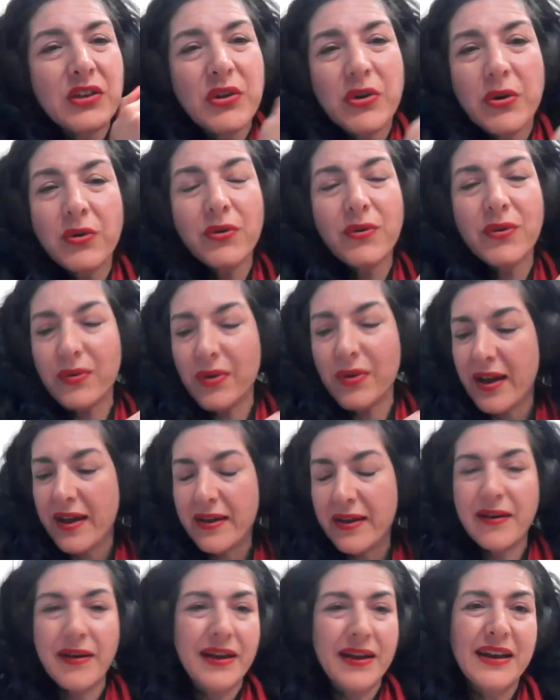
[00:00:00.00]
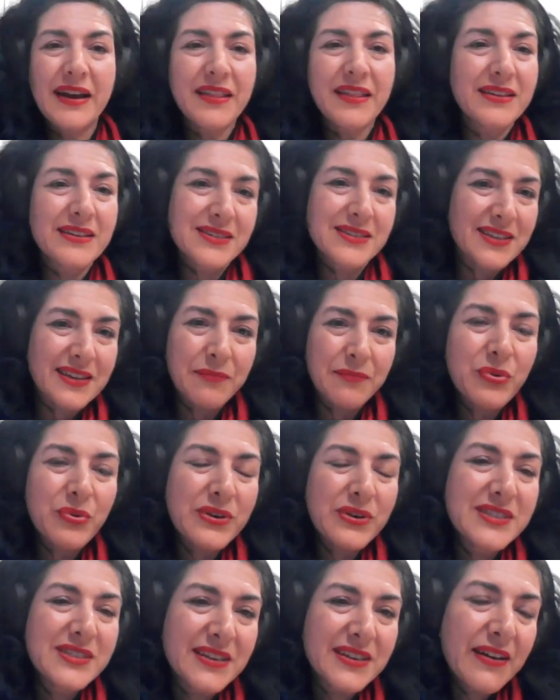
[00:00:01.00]
you uh, and others in
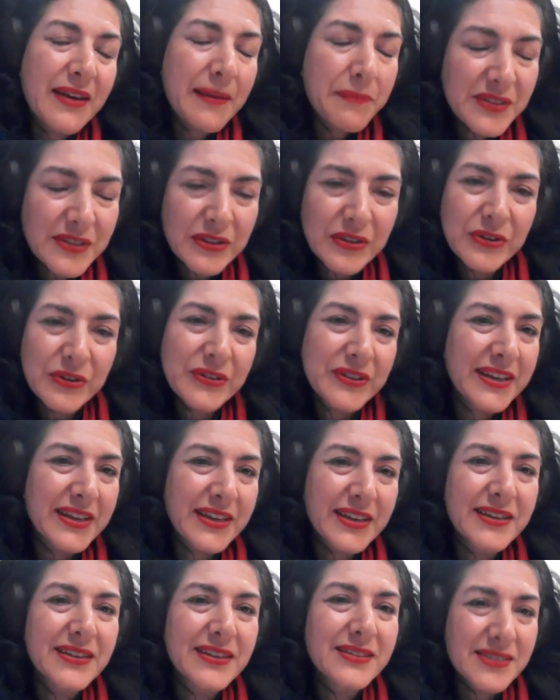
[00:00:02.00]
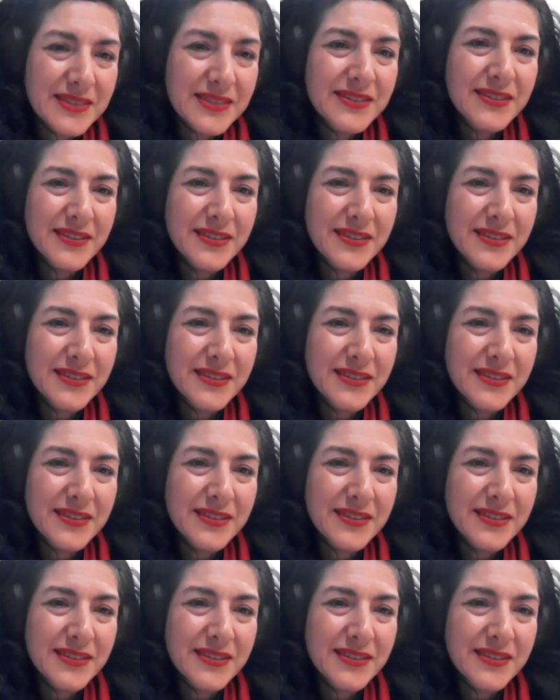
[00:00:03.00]
prison. Absolutely, it is.